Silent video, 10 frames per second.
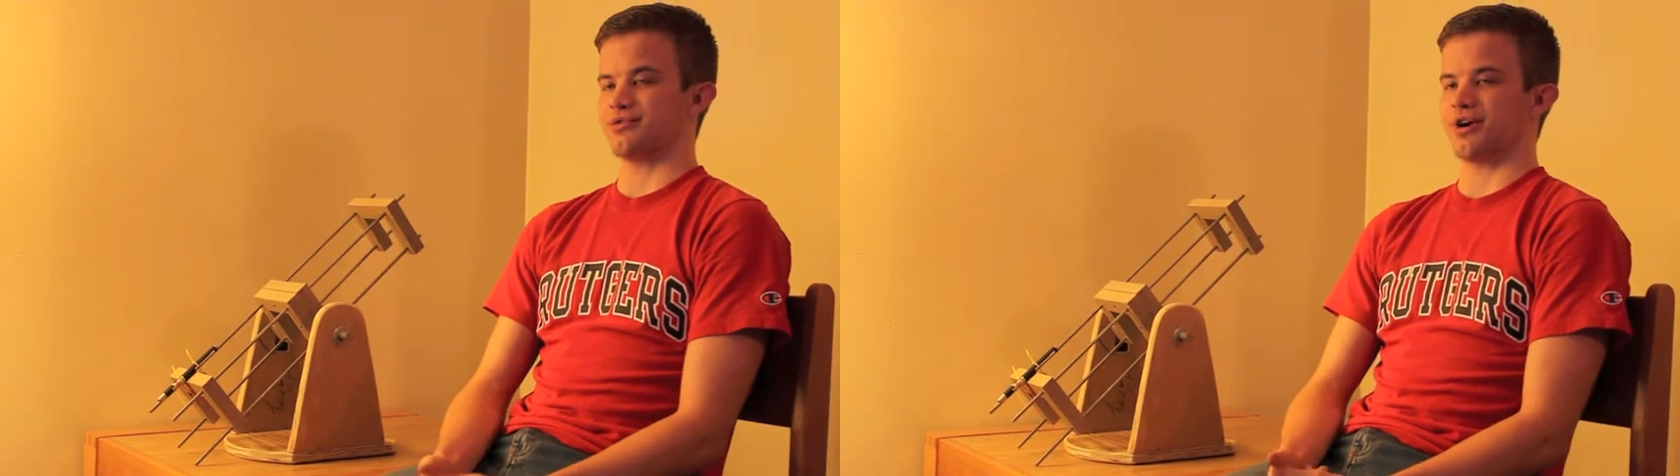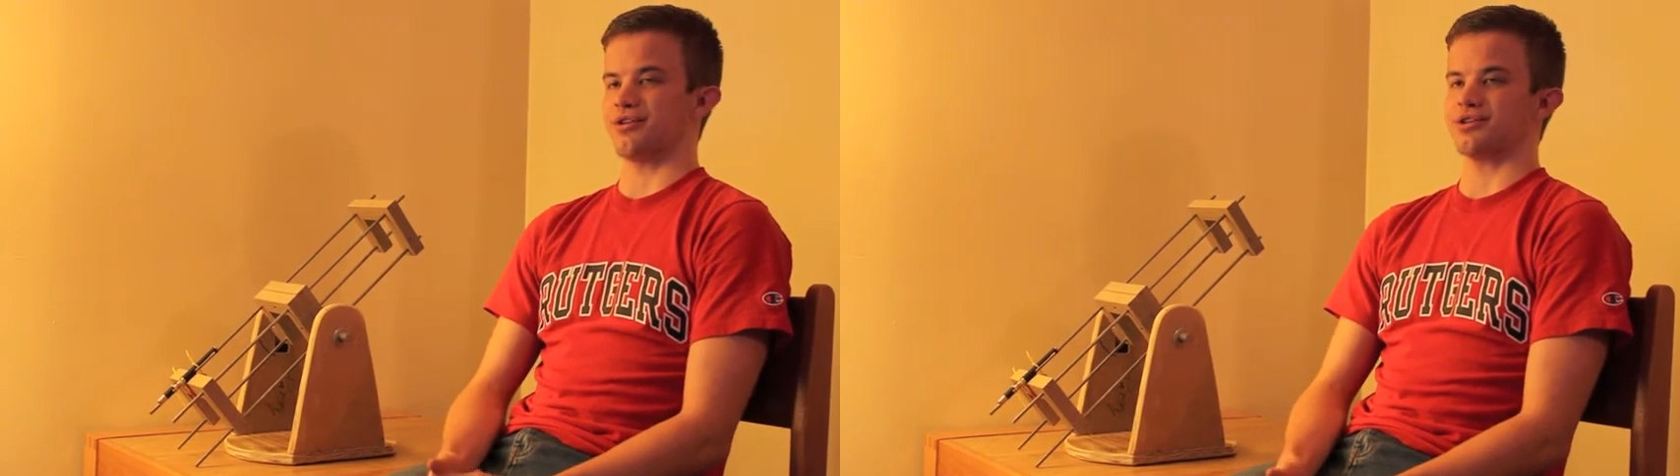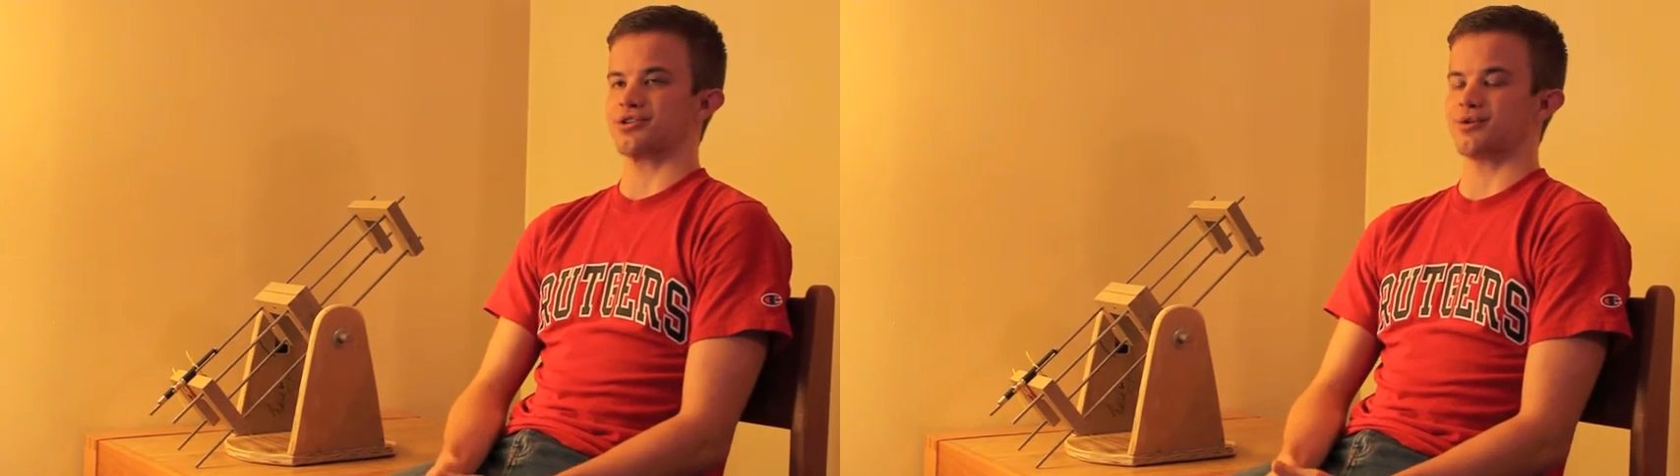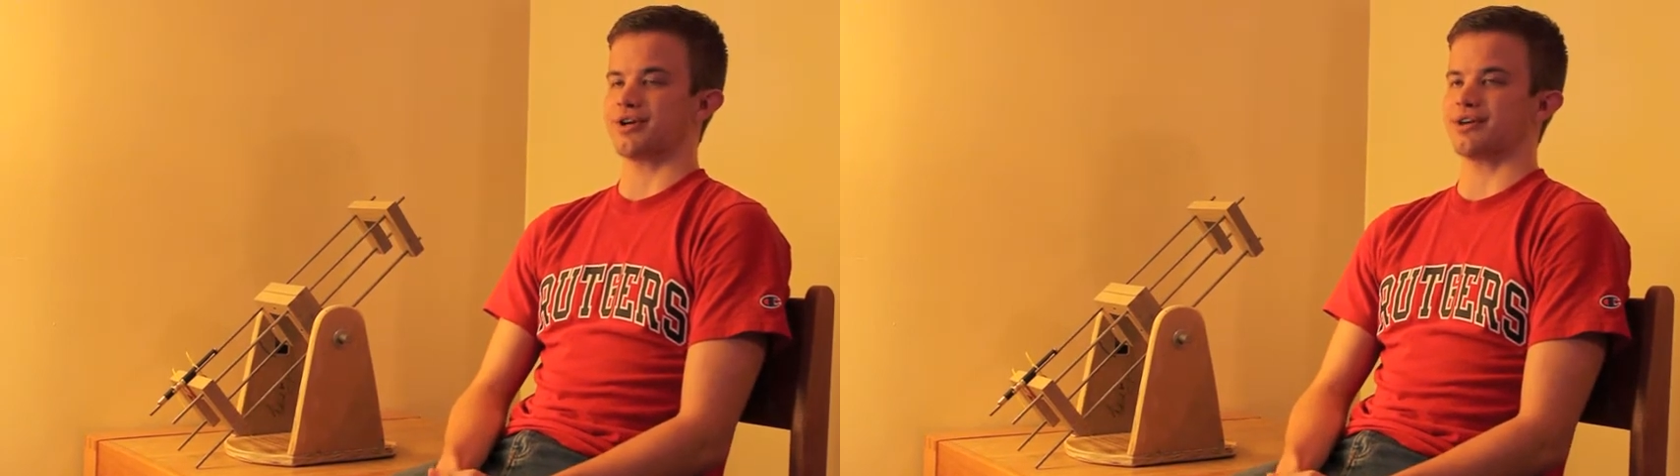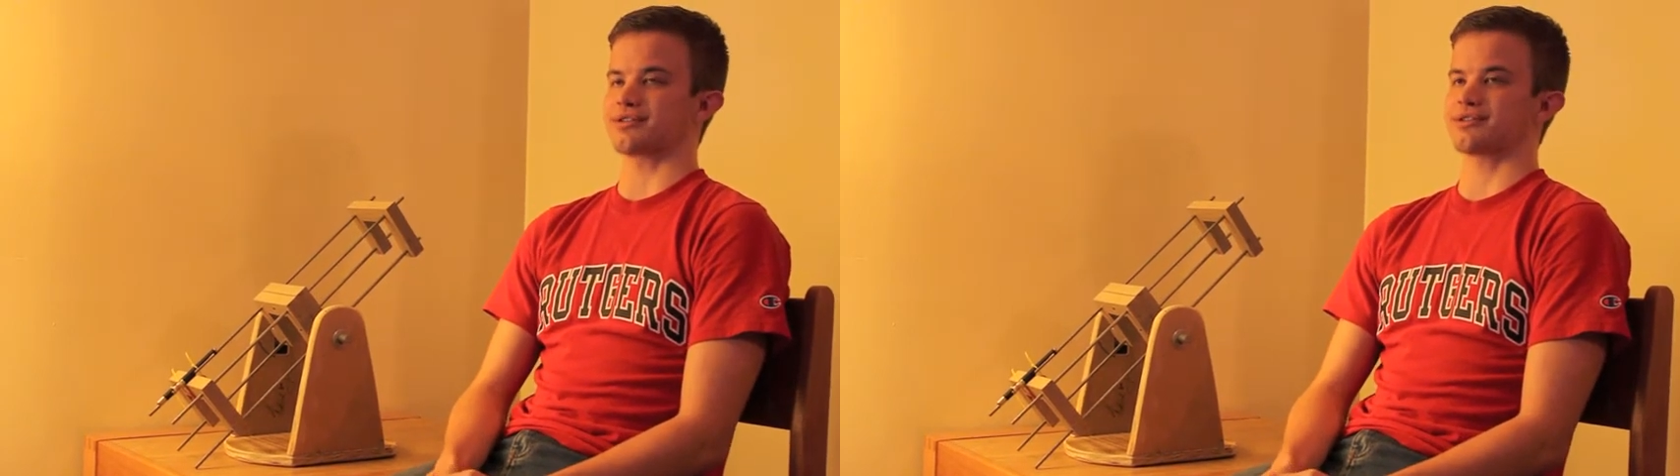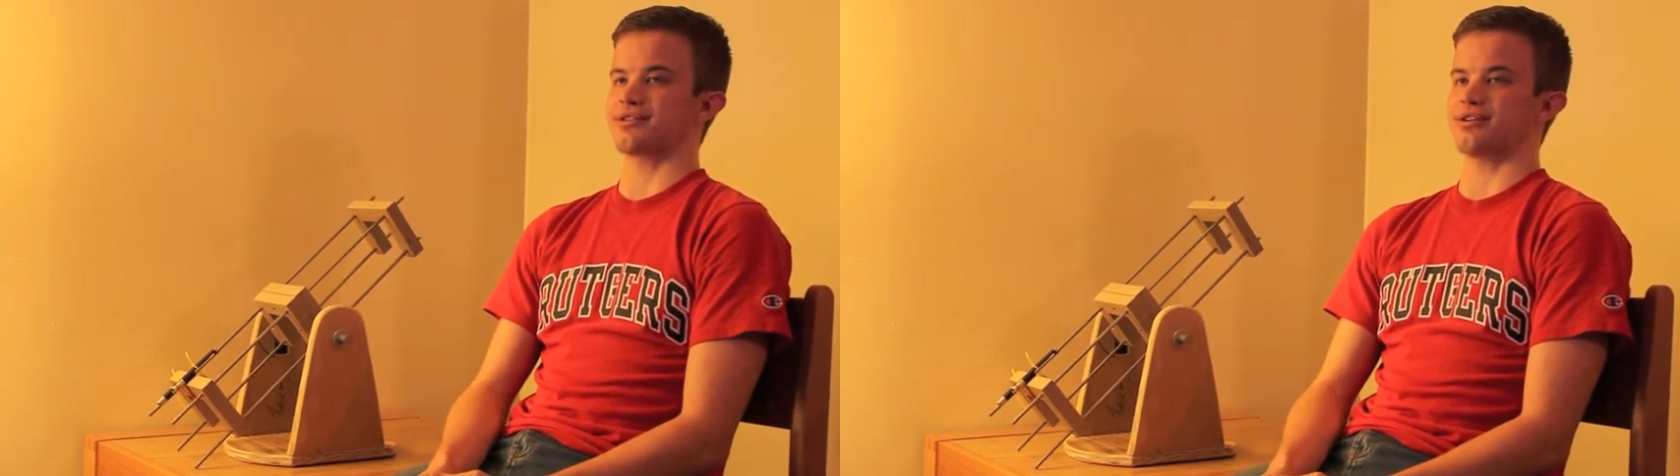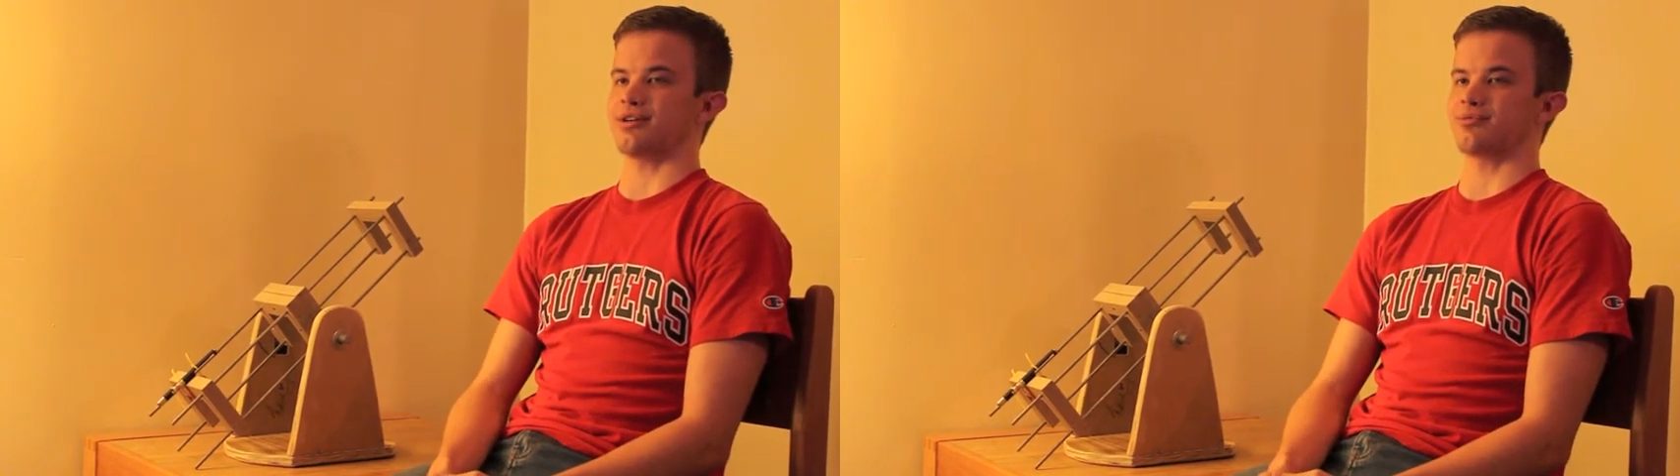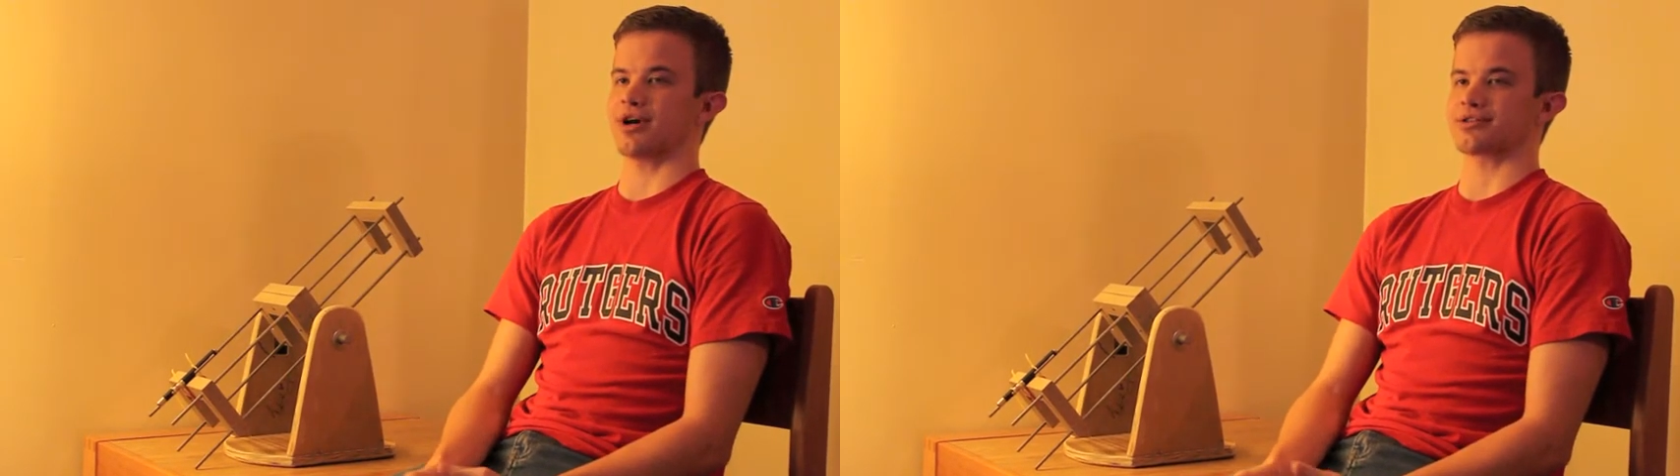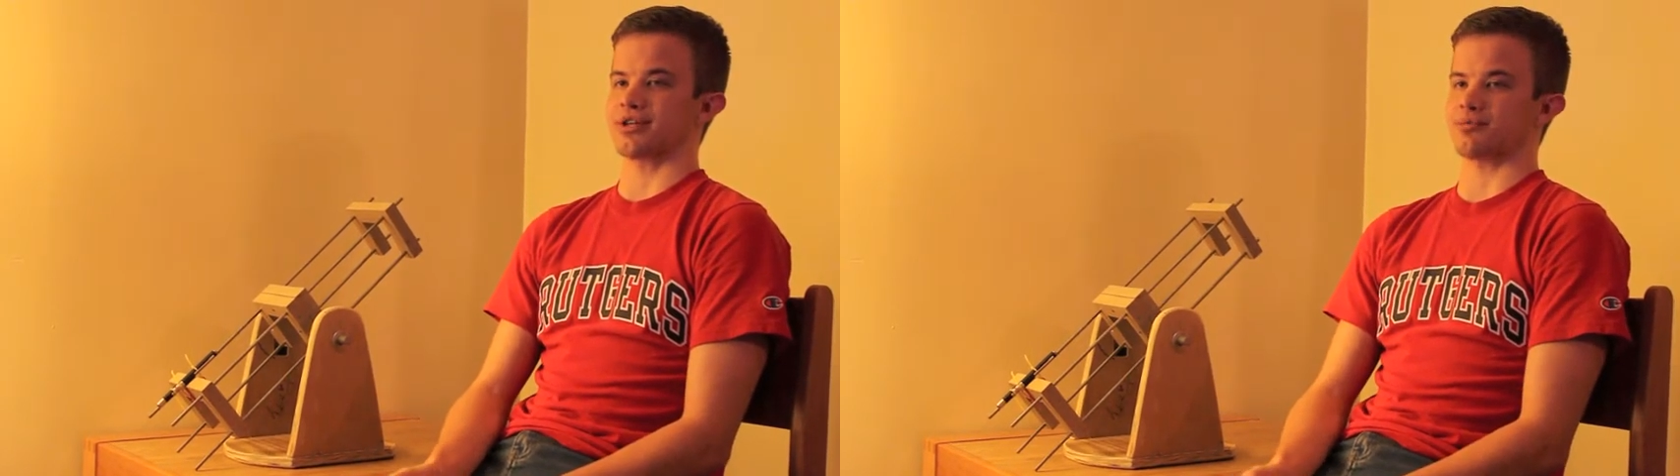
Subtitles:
not only showcase the practical